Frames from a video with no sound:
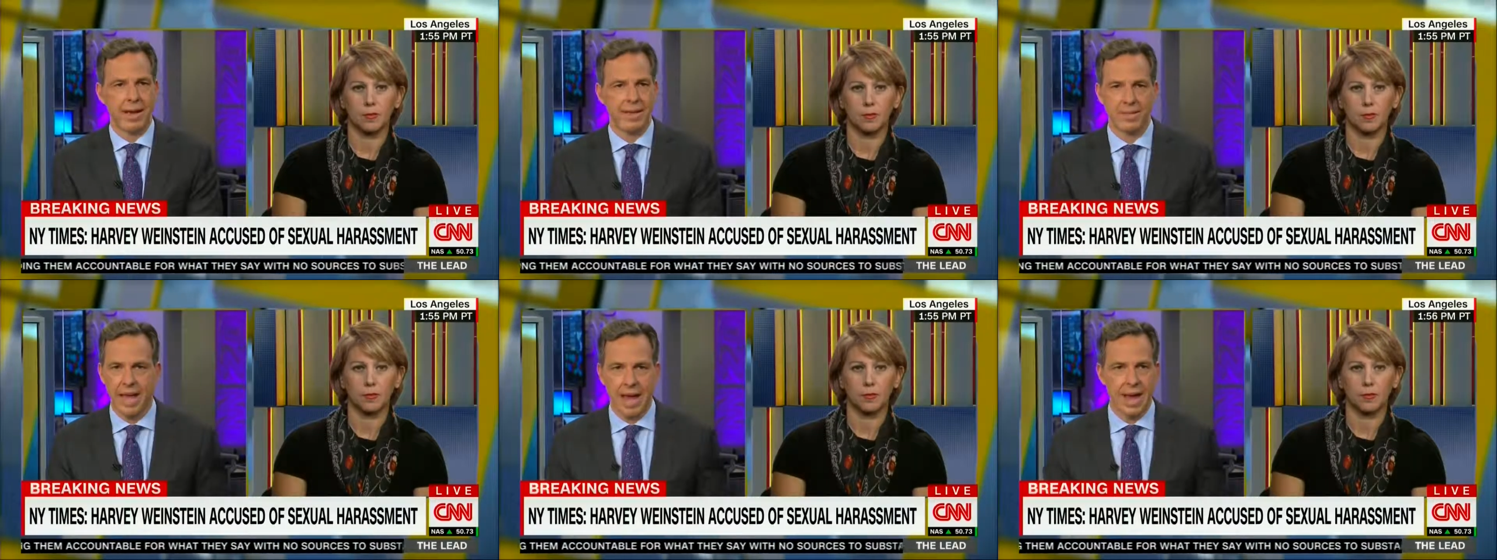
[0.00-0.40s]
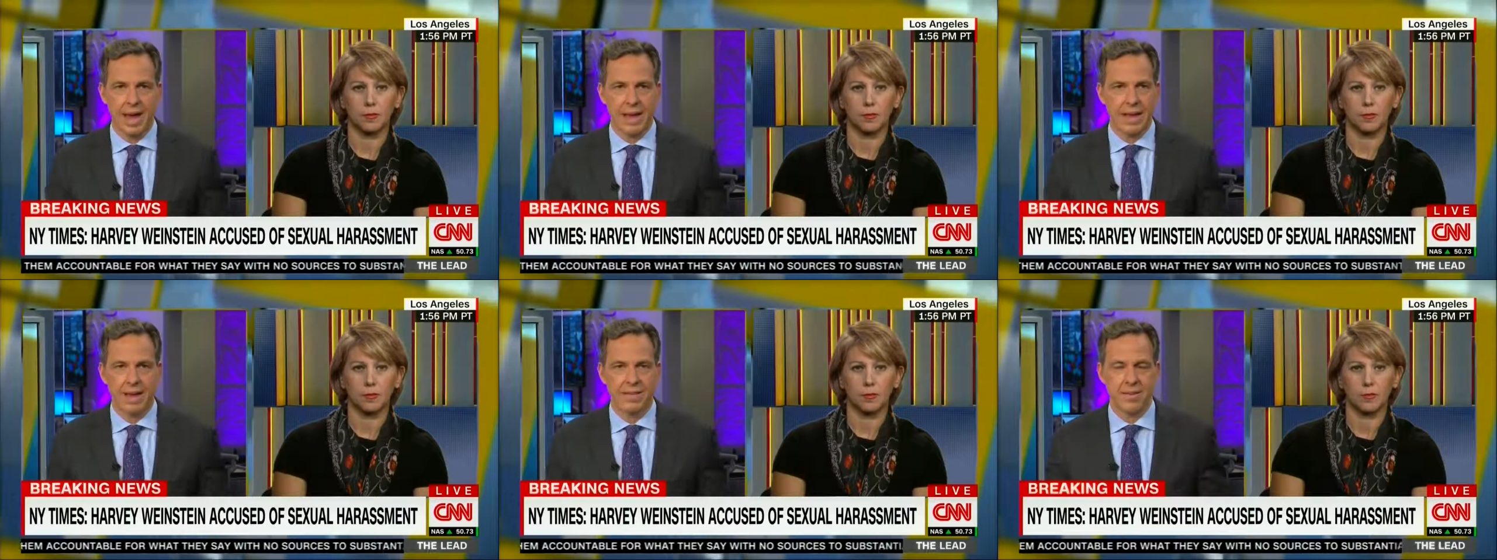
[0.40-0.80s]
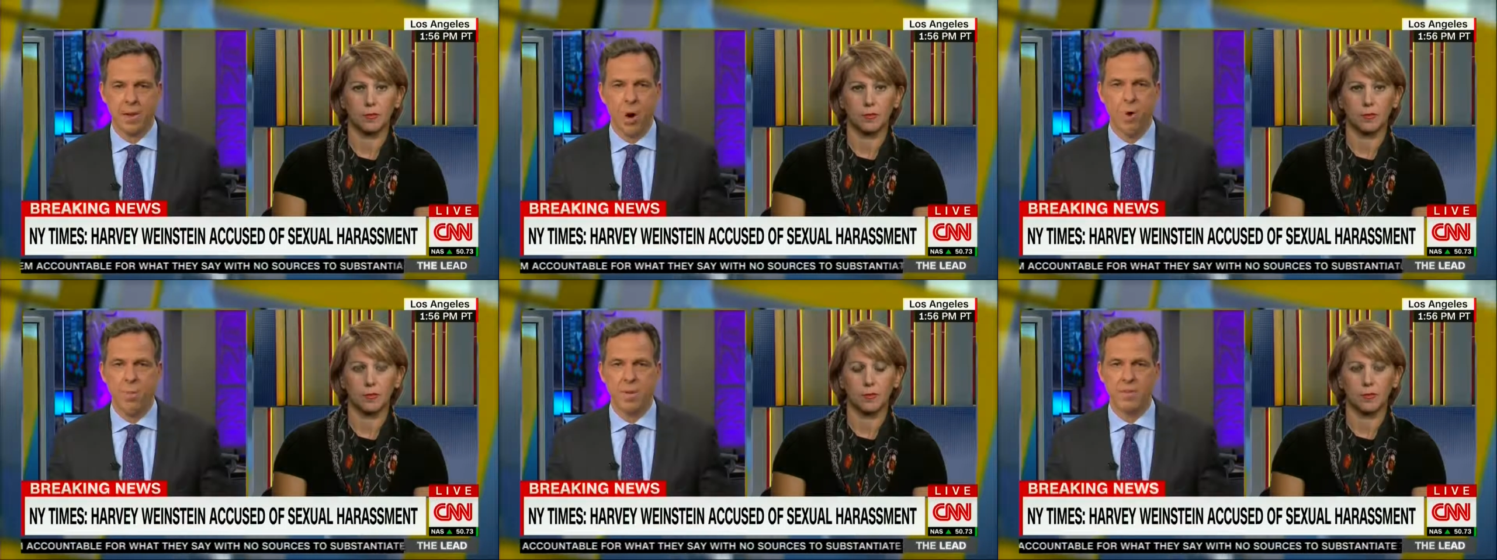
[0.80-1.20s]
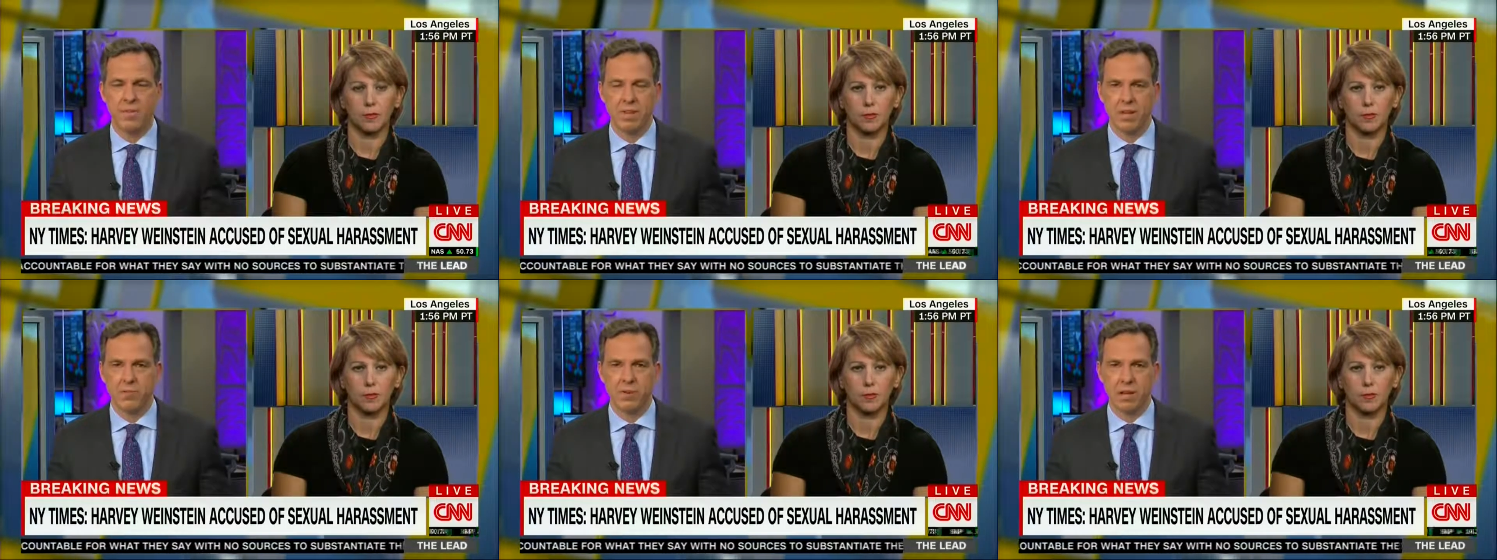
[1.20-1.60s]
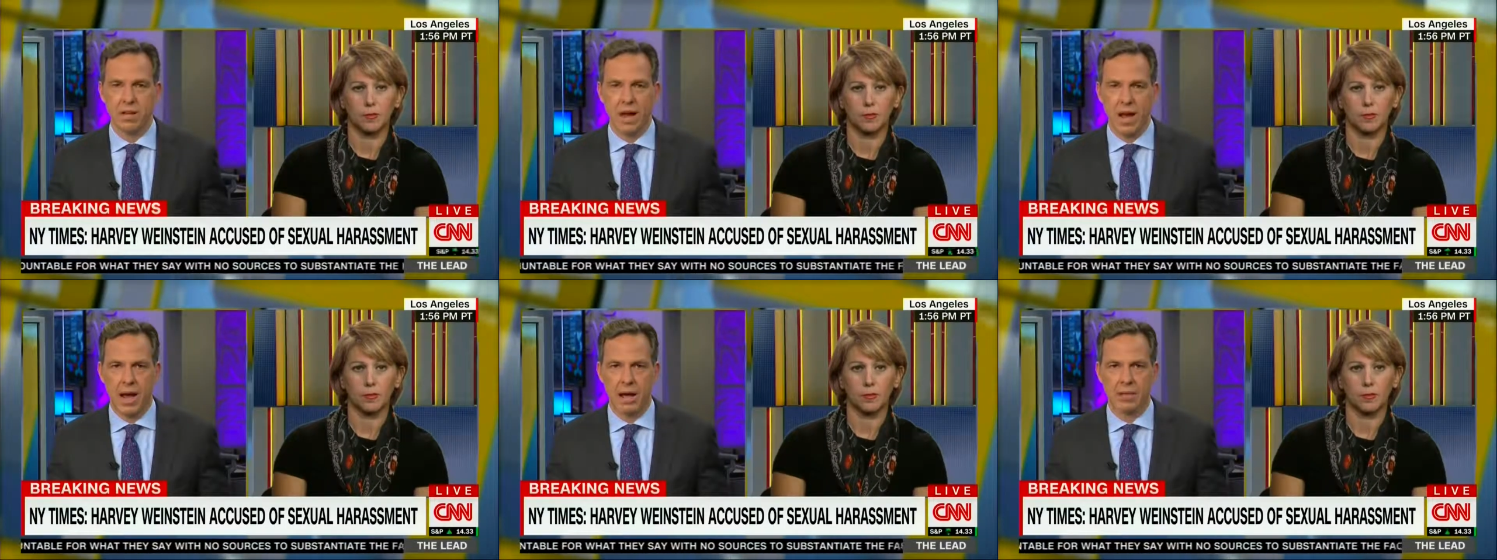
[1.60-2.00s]
Speaker 1: I guess uh, it's an open
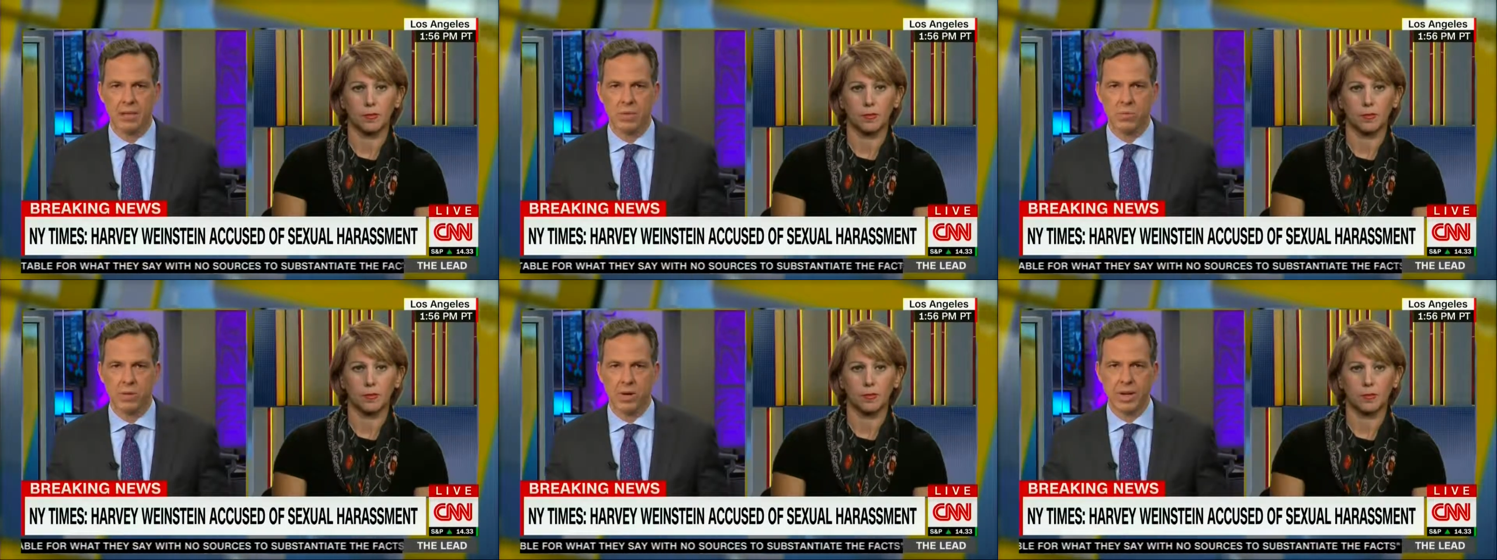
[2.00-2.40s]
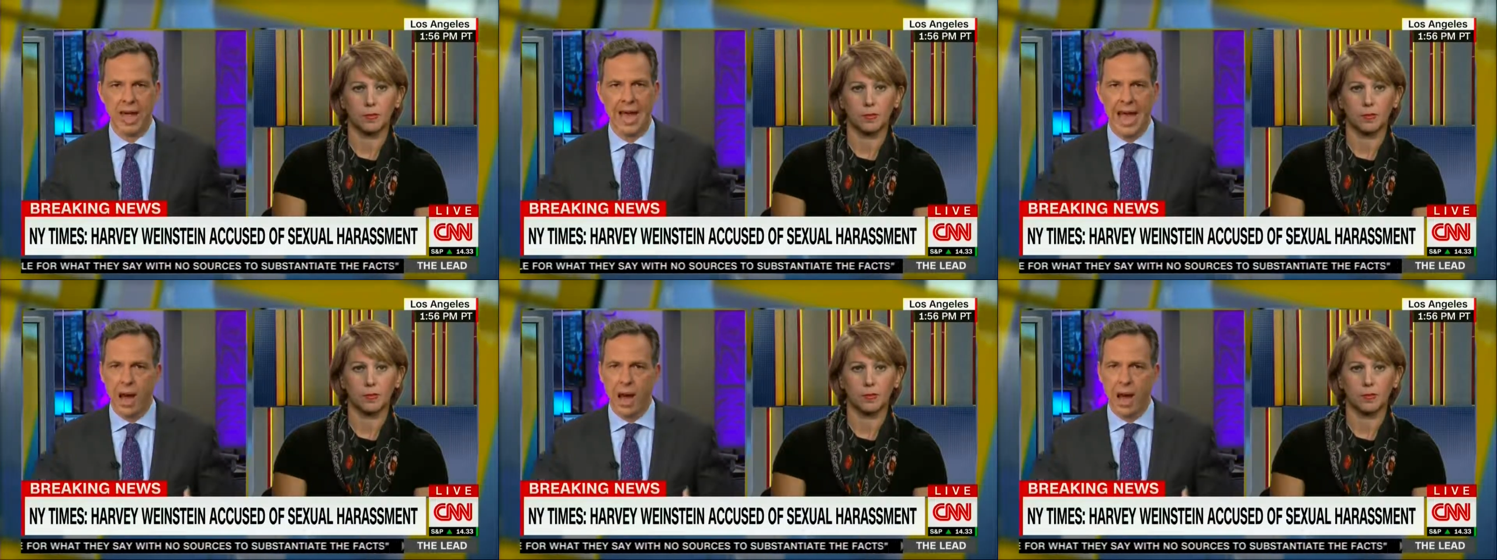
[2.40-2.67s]
secret in Hollywood.